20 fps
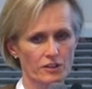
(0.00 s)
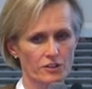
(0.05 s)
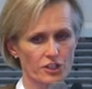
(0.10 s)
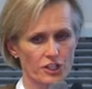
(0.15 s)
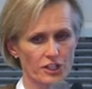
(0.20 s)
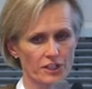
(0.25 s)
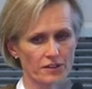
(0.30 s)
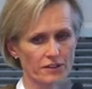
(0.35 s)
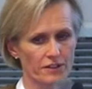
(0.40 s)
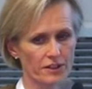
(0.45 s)

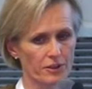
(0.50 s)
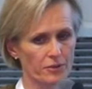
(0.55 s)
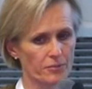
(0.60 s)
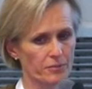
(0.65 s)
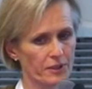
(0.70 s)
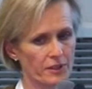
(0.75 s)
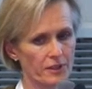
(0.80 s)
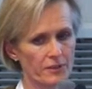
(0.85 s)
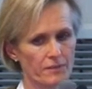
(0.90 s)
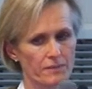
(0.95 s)
Gene
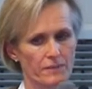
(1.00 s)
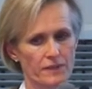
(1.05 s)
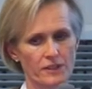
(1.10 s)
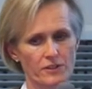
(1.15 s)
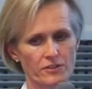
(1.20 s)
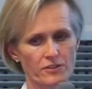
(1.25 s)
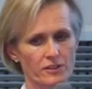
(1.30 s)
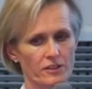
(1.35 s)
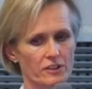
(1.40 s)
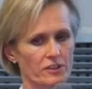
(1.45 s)
therapy,
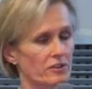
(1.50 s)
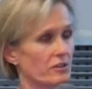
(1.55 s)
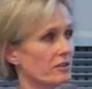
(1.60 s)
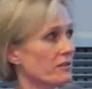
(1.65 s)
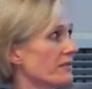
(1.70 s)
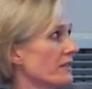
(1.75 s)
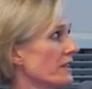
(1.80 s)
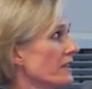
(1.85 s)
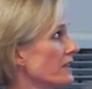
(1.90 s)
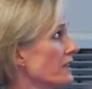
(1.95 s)
introduction
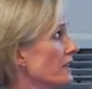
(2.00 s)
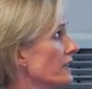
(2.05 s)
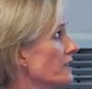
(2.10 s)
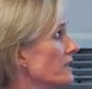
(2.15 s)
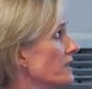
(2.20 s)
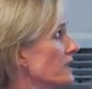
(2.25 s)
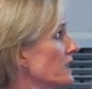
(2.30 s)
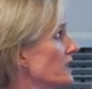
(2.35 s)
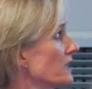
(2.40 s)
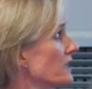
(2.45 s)
of
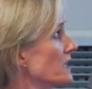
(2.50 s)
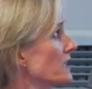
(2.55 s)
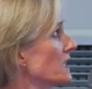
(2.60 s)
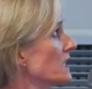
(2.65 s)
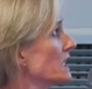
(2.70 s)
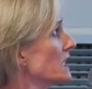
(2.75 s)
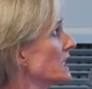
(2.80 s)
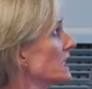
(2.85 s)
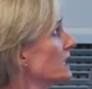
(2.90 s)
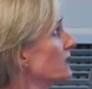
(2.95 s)
editing the
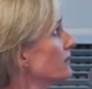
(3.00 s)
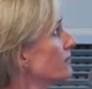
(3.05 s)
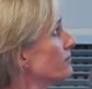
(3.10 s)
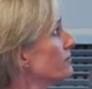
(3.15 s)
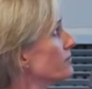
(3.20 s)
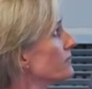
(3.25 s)
DNA.